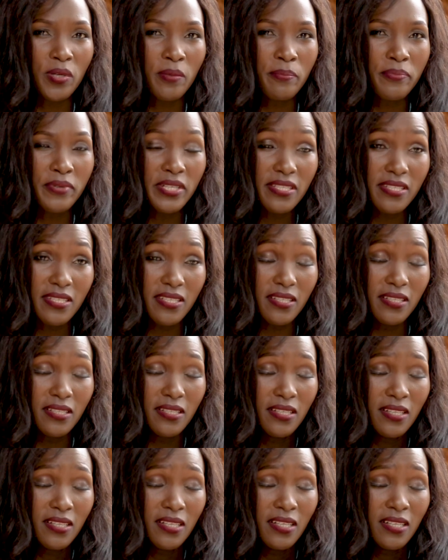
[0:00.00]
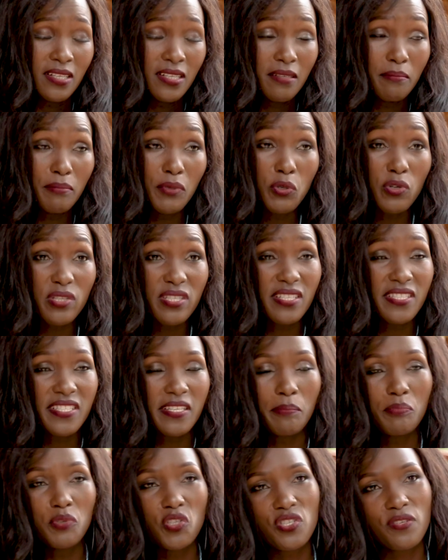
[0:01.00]
embrace it because it's
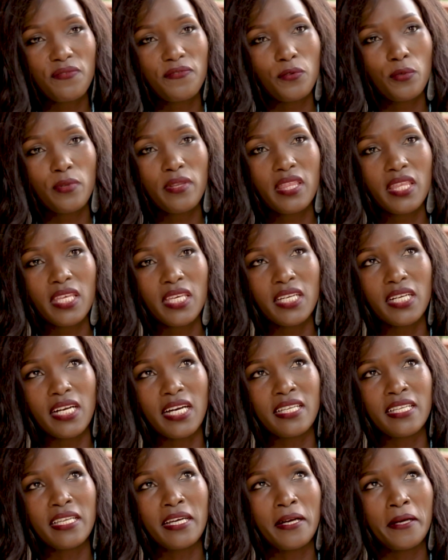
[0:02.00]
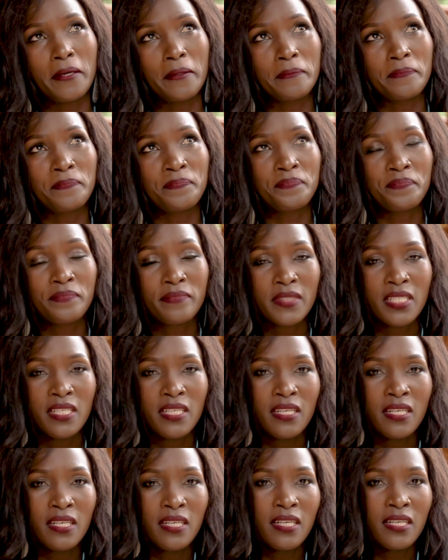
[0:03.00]
a beautiful thing. And
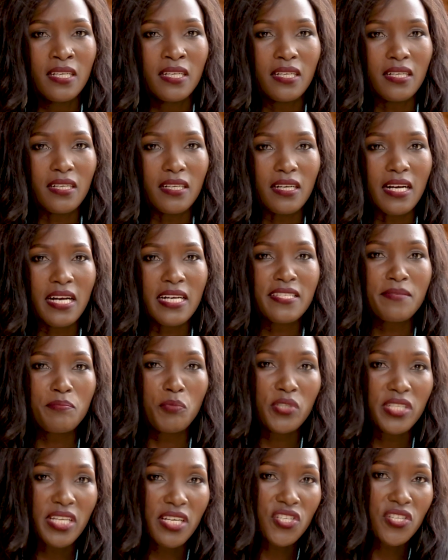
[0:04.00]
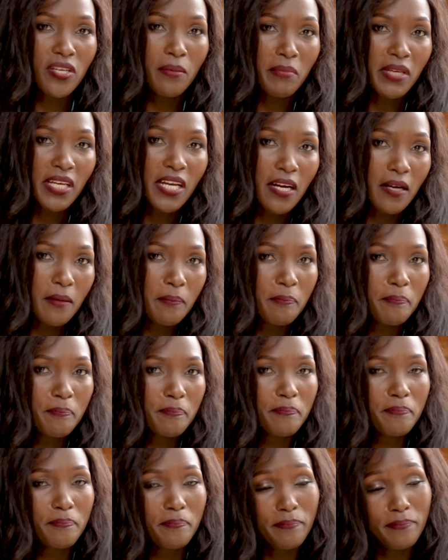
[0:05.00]
as Modusher Makeup,
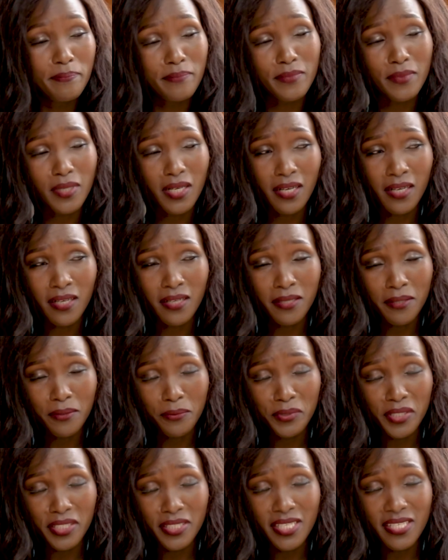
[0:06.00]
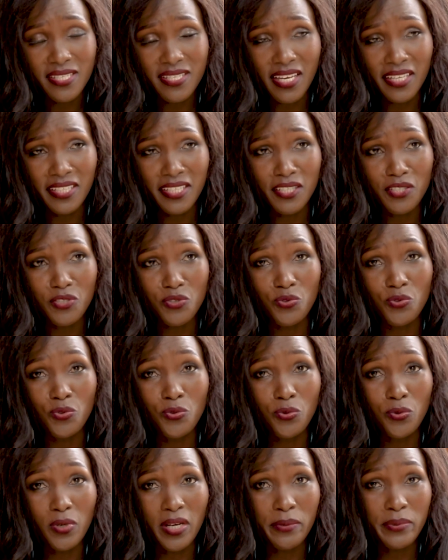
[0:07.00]
we decided to
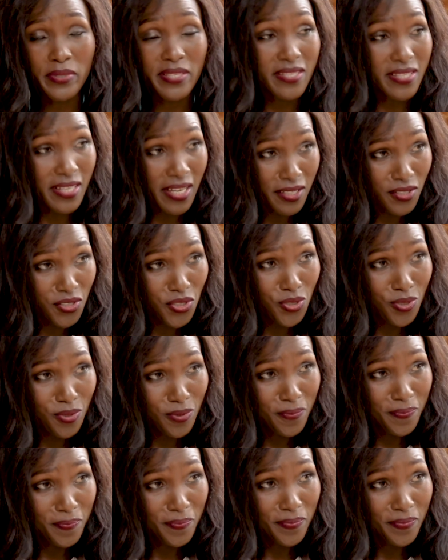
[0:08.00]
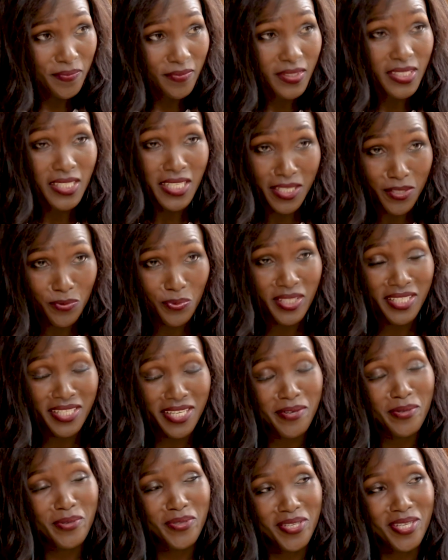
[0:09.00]
do a research. Yes, we did
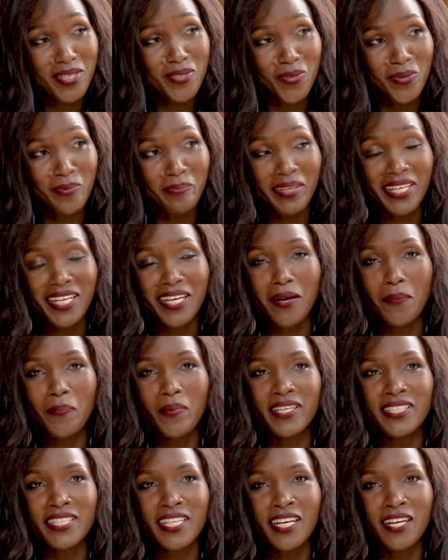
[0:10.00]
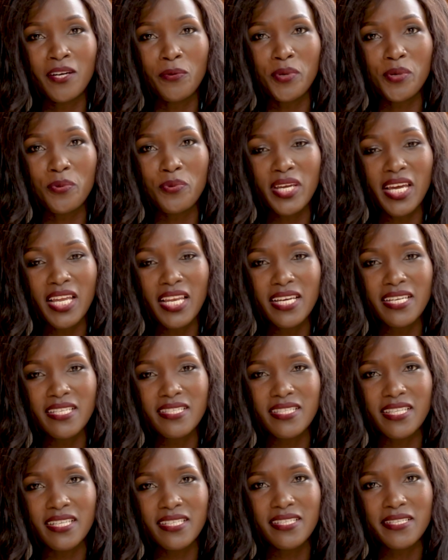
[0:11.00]
a research on makeup, and we
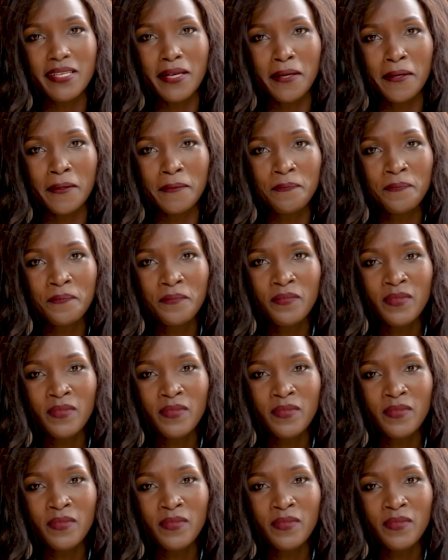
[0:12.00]
realized that